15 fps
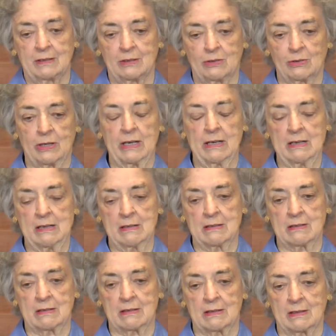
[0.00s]

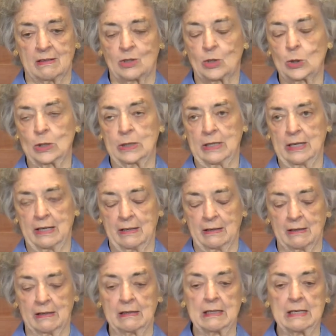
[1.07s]
graying curly
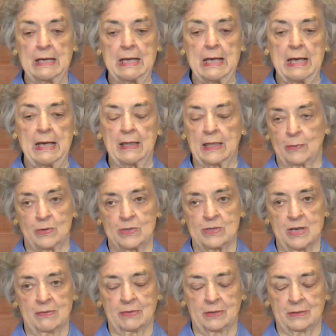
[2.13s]
hair that was
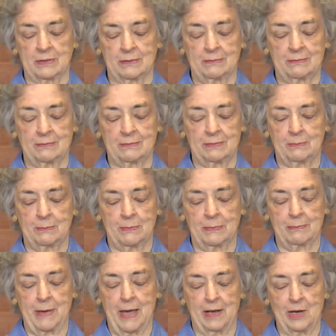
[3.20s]
never
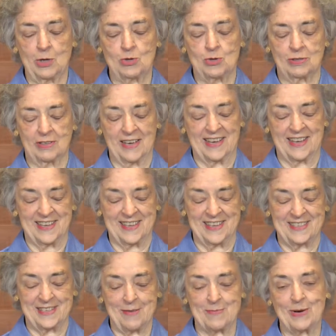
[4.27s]
managed in
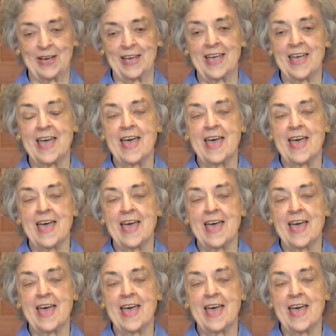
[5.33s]
some way.